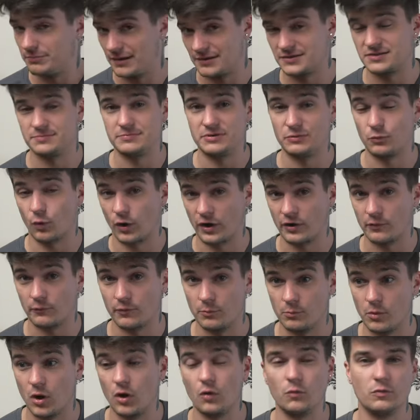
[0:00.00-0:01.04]
about to be working
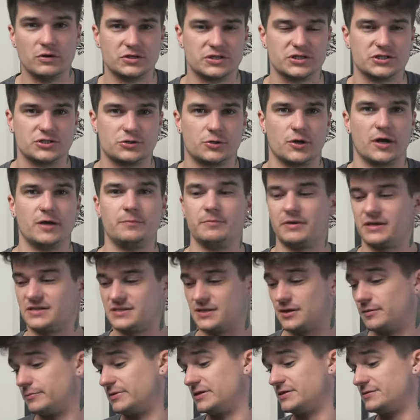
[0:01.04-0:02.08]
remote, which is great because
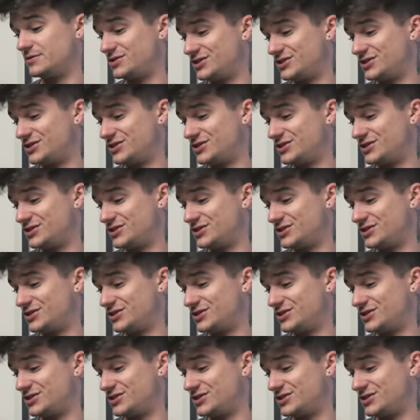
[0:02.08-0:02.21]
then I'll be